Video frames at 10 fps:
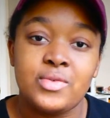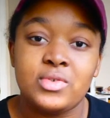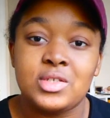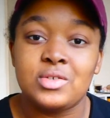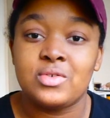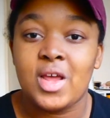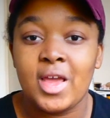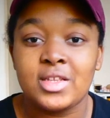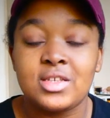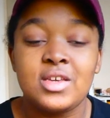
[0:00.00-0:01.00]
every single
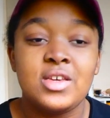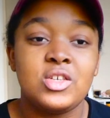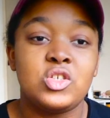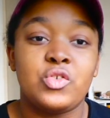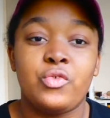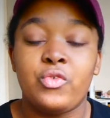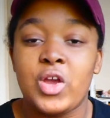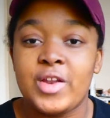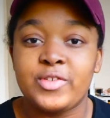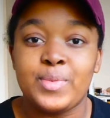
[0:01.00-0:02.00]
night. She's
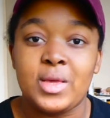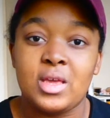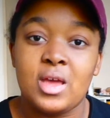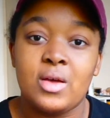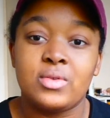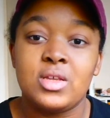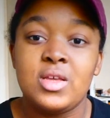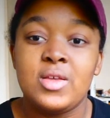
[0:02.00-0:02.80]
afraid of speaking out.